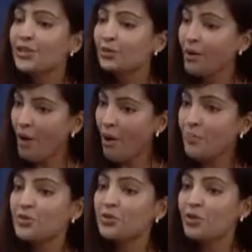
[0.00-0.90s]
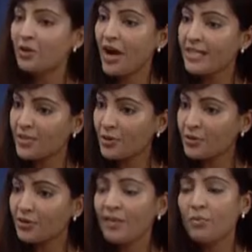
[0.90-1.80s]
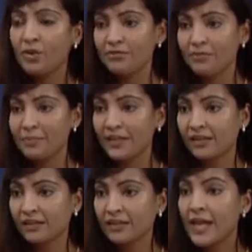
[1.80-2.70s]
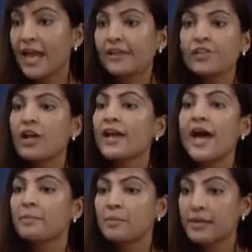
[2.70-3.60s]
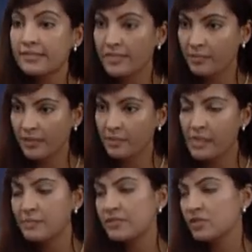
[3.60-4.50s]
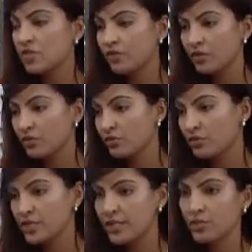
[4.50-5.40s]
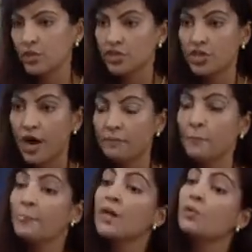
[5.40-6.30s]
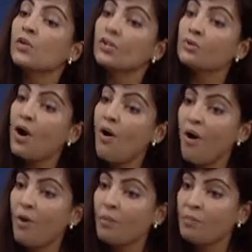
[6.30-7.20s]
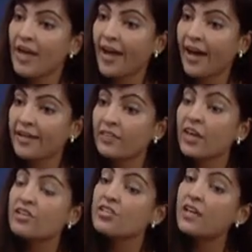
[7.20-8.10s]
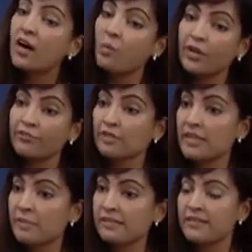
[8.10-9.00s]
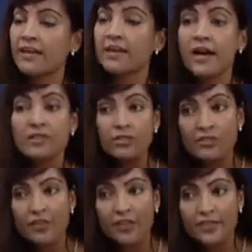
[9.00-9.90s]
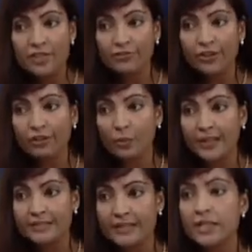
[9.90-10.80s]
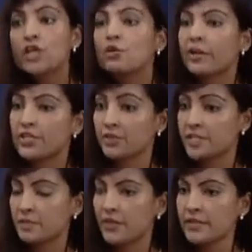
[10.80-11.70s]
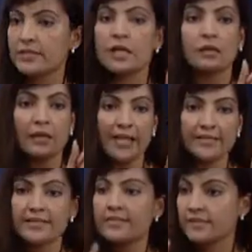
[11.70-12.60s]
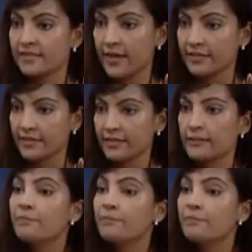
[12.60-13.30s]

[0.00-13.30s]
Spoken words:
You go home, so you go to Casa Orozco, you have a wonderful meal, and you're not happy about something. Maybe the server didn't do a good job. Well, you go home, and there's a wonderful email saying, Casa Orozco thanks you for your loyalty, rate your experience. Liked it, disliked it.